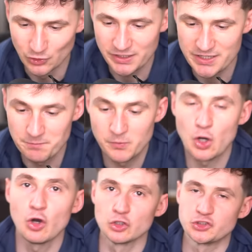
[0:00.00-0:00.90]
Look at him.
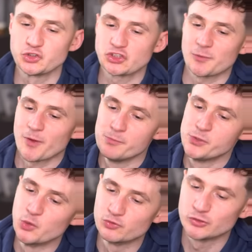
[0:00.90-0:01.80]
All juiced up.
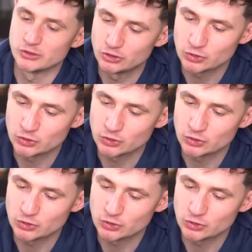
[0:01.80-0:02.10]
Beautiful and